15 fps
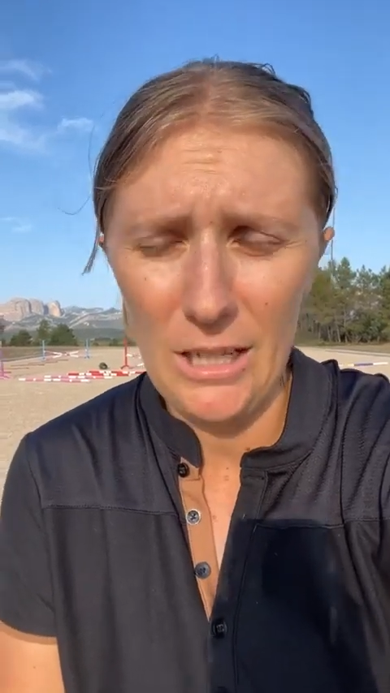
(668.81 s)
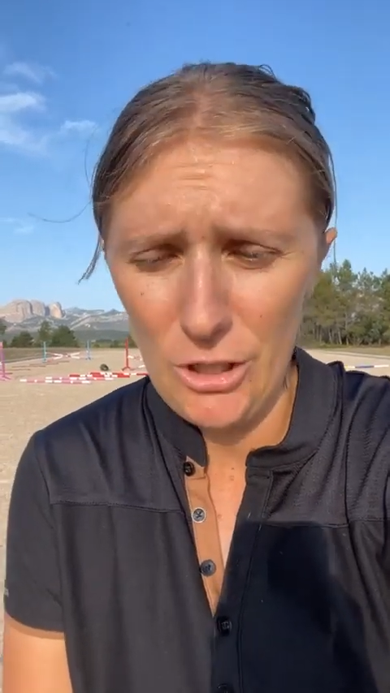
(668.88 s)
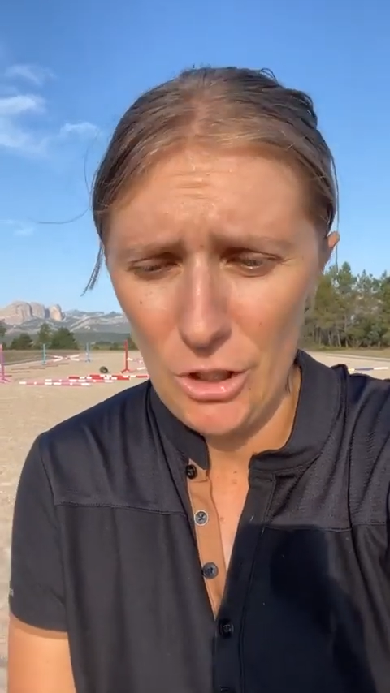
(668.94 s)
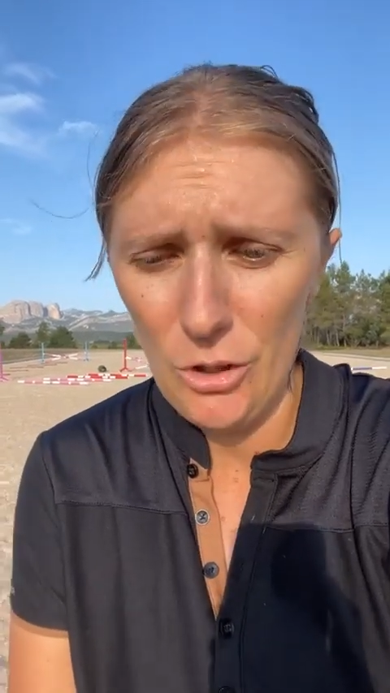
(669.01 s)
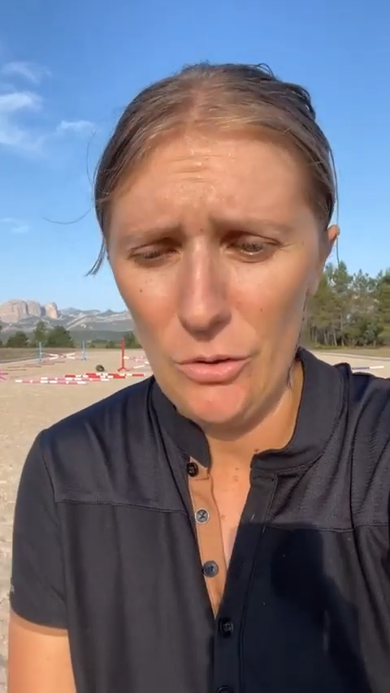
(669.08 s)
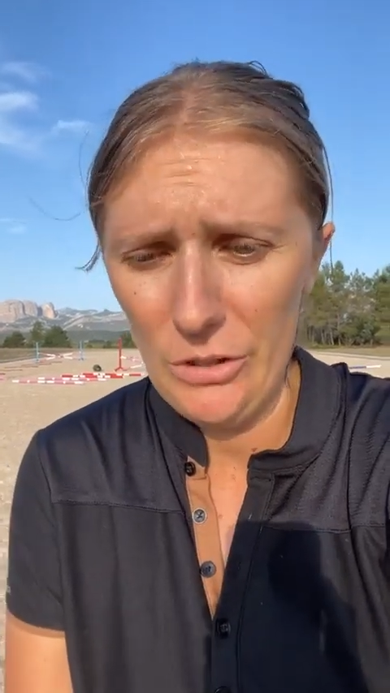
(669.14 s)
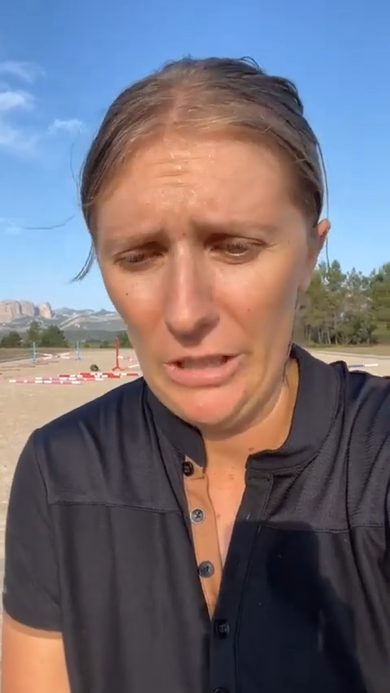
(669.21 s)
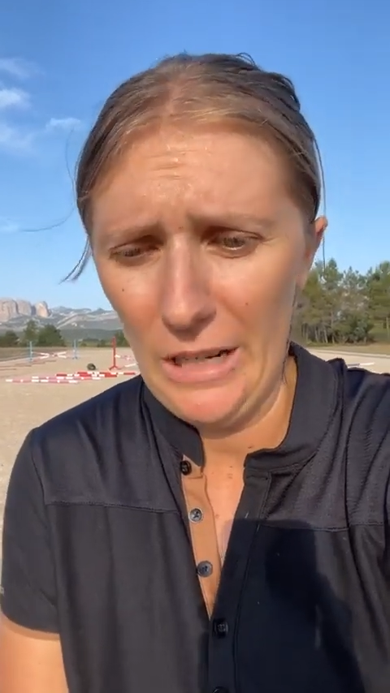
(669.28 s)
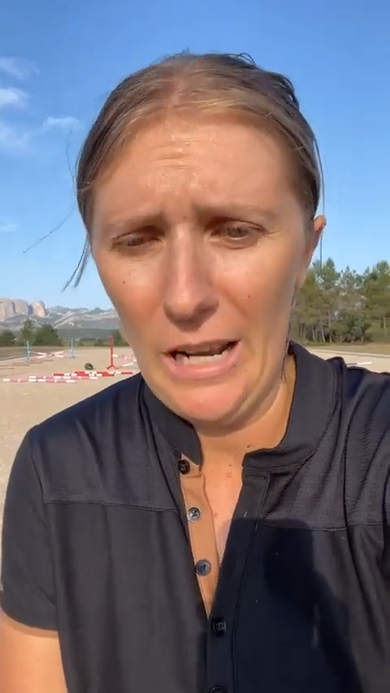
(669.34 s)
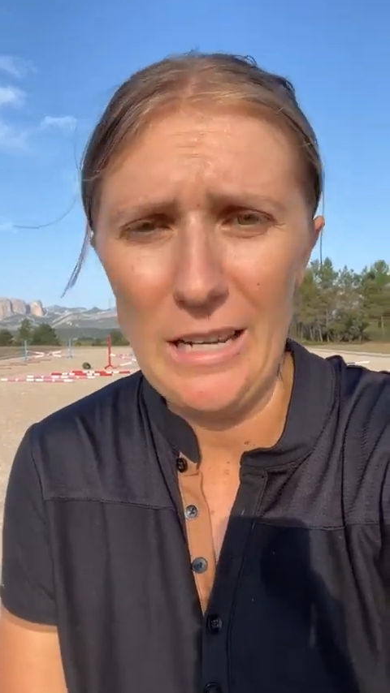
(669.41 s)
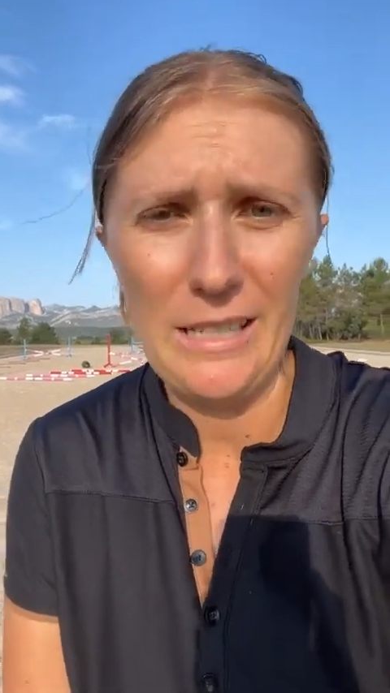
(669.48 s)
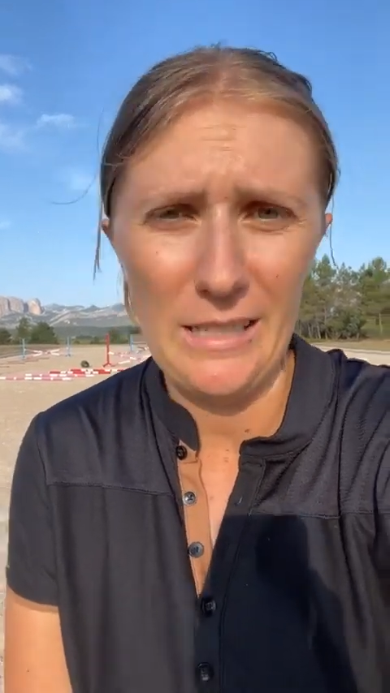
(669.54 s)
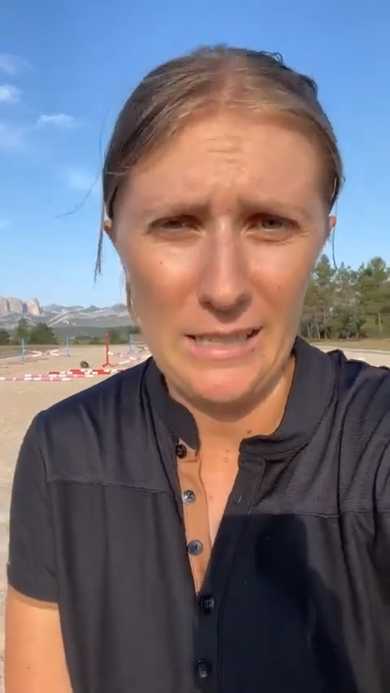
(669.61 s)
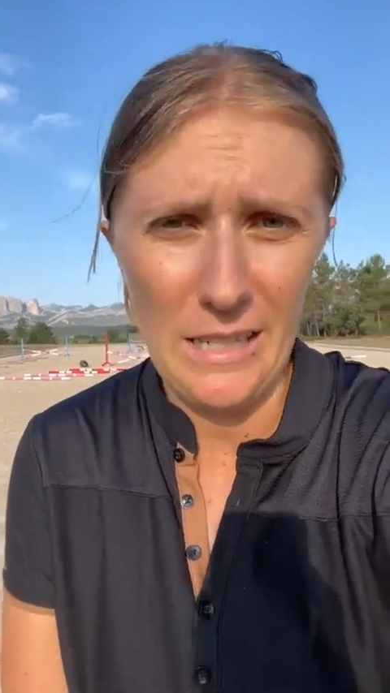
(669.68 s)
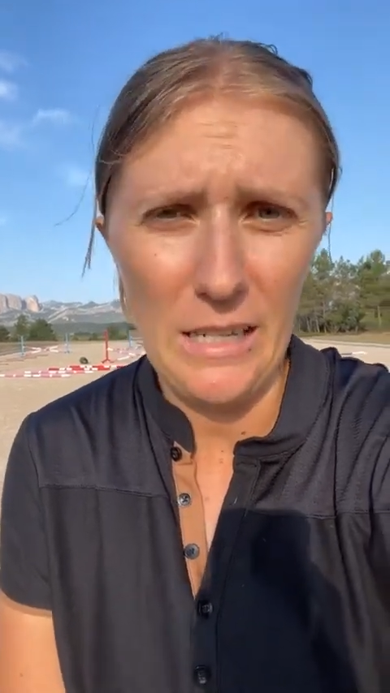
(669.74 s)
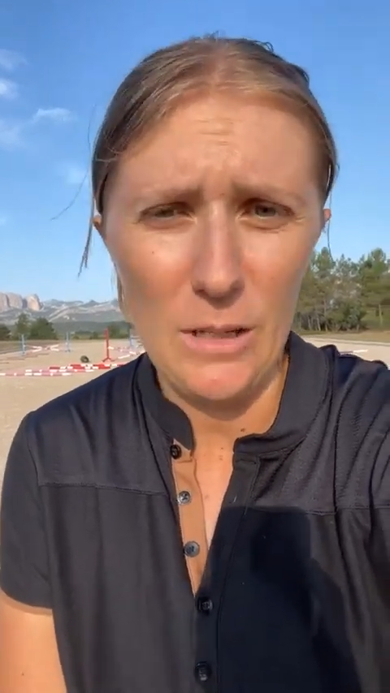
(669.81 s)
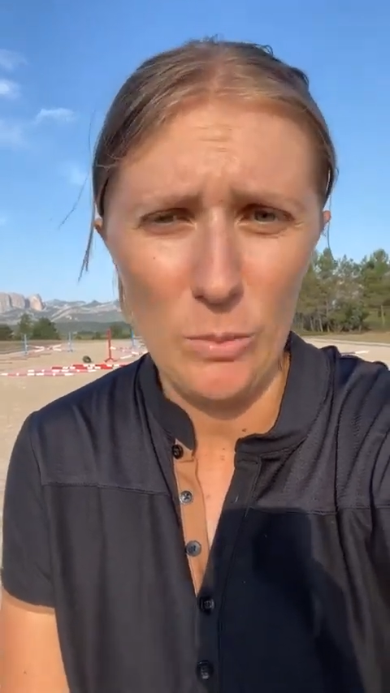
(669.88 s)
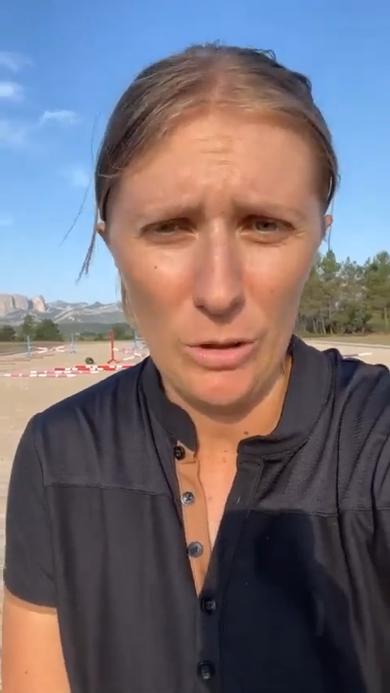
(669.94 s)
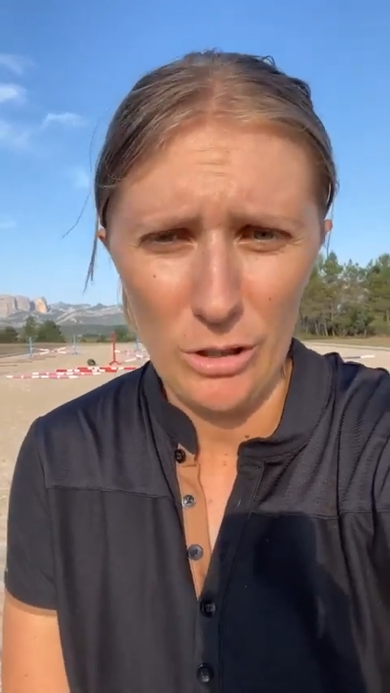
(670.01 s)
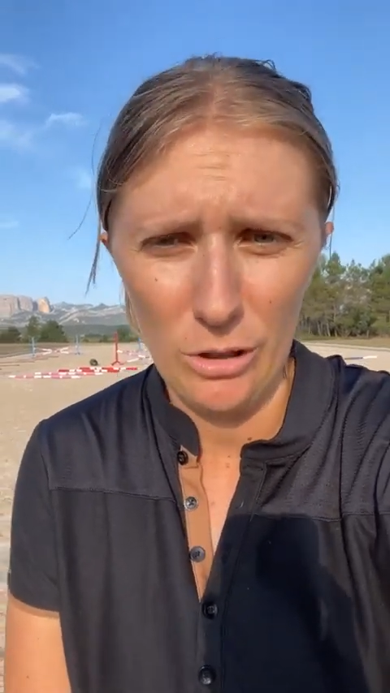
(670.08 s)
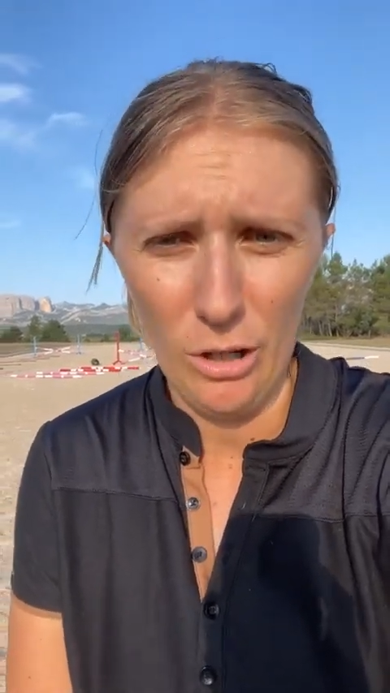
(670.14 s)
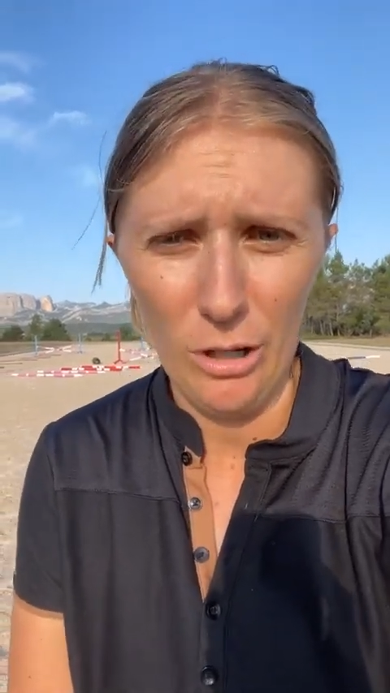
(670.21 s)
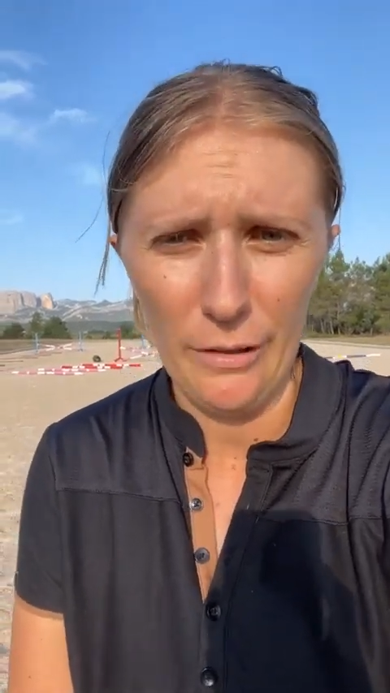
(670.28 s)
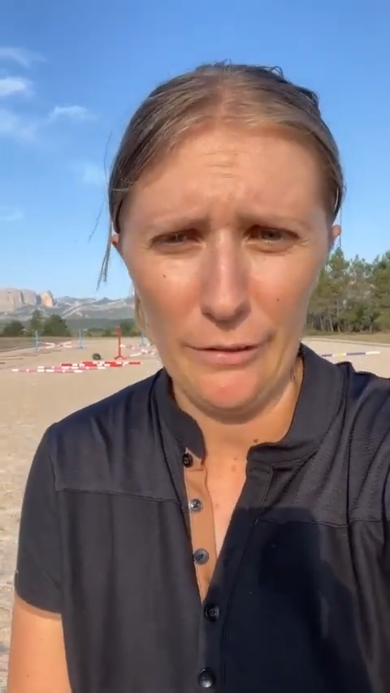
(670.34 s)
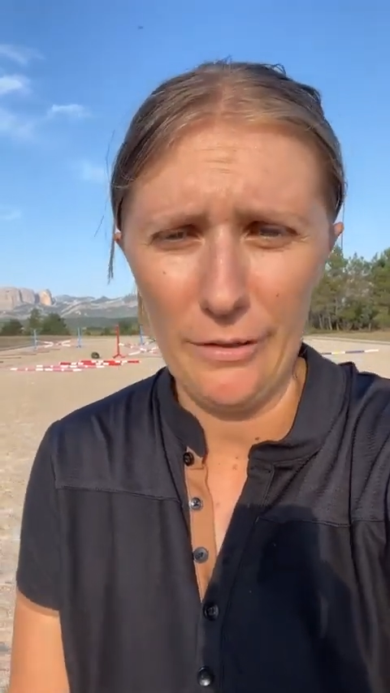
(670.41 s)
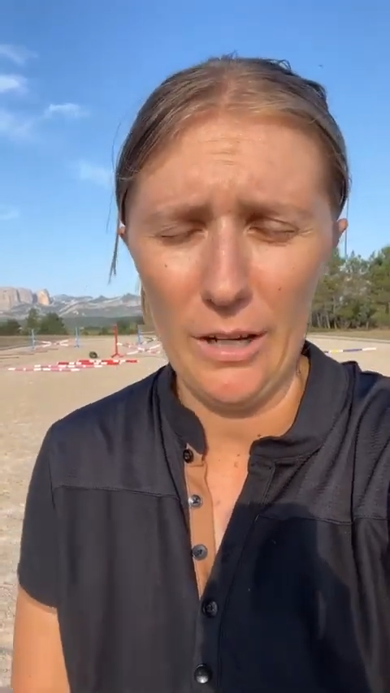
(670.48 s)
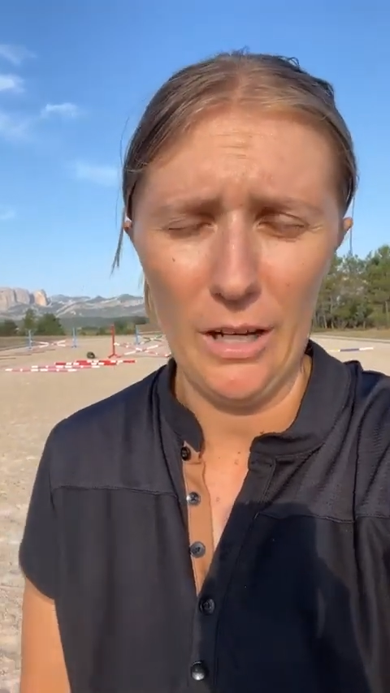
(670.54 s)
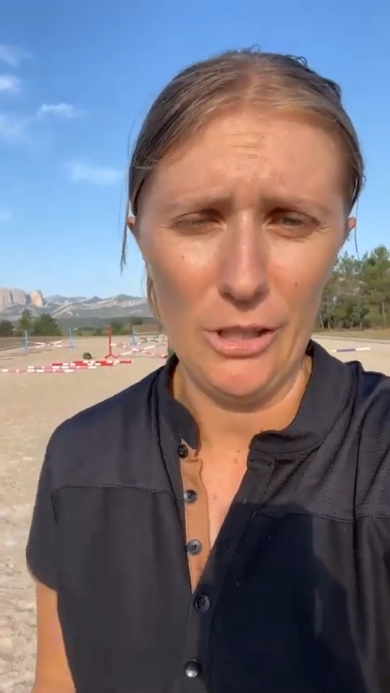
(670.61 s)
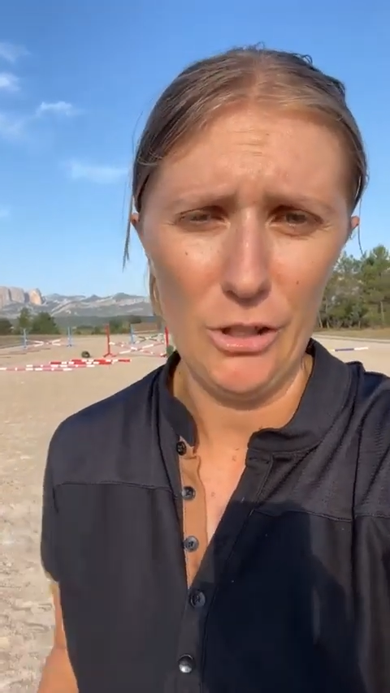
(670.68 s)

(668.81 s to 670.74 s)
issues that I see with a lot of